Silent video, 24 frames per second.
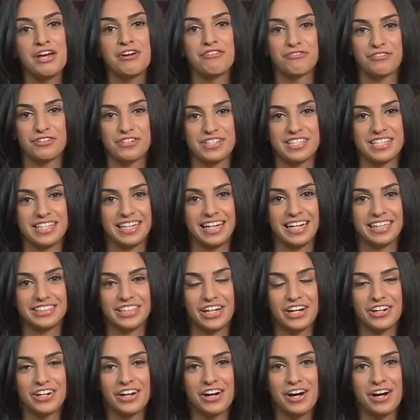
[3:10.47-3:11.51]
For
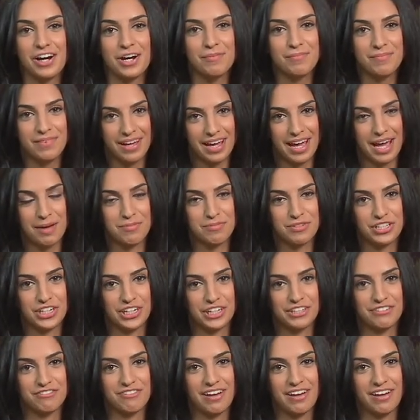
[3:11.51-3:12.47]
CNET.com, I'm Sharon